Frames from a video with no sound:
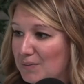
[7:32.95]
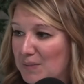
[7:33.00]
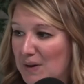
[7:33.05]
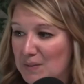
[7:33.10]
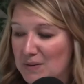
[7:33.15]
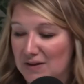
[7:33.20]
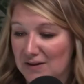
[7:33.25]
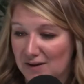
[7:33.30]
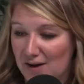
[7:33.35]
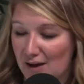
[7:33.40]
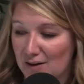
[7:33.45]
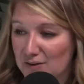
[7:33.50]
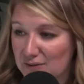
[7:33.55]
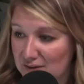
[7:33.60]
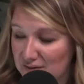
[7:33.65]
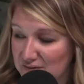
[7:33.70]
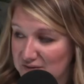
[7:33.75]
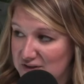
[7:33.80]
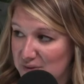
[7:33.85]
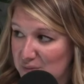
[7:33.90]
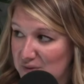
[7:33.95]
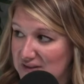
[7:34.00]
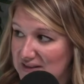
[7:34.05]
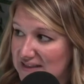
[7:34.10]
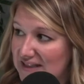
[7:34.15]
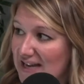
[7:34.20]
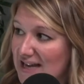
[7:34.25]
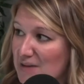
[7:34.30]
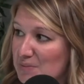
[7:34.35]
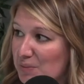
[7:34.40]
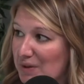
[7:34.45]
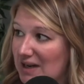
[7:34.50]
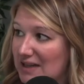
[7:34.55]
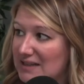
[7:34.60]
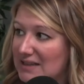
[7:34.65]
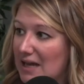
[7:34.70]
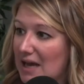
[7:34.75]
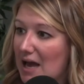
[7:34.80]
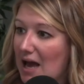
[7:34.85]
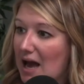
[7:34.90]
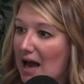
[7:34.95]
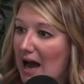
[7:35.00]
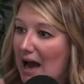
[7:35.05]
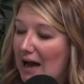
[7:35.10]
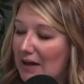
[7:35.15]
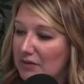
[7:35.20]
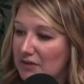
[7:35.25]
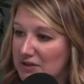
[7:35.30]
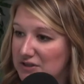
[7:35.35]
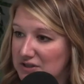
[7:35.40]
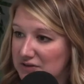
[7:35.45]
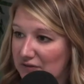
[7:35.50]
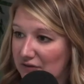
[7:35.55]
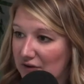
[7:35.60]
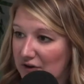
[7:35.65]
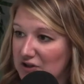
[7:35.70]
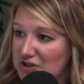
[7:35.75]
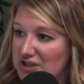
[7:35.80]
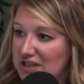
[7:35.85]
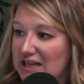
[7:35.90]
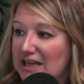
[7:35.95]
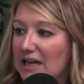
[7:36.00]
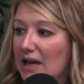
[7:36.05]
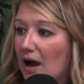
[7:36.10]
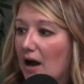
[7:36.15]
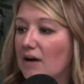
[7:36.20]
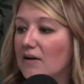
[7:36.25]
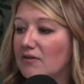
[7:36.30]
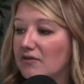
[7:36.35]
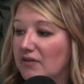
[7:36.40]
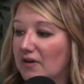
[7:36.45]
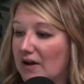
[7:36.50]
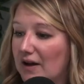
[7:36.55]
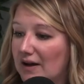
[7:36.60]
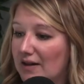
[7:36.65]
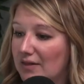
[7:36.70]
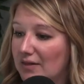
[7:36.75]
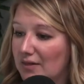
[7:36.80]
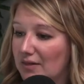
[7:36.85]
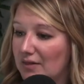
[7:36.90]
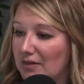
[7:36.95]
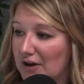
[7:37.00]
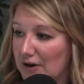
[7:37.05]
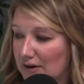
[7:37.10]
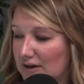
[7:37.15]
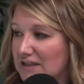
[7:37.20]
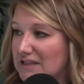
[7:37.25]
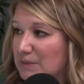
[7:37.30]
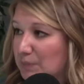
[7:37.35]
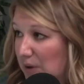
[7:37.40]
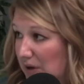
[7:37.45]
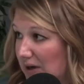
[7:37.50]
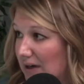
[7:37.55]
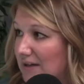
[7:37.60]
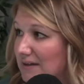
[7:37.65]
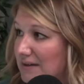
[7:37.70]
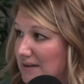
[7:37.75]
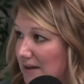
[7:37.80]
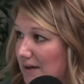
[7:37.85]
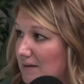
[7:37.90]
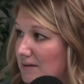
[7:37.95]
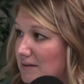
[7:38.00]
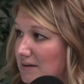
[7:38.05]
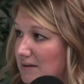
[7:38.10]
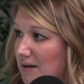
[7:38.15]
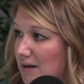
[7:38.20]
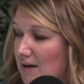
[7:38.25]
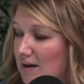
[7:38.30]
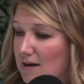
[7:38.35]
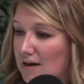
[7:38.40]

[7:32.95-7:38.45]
maybe the color of someone's skin, but it's the diversity of their experiences.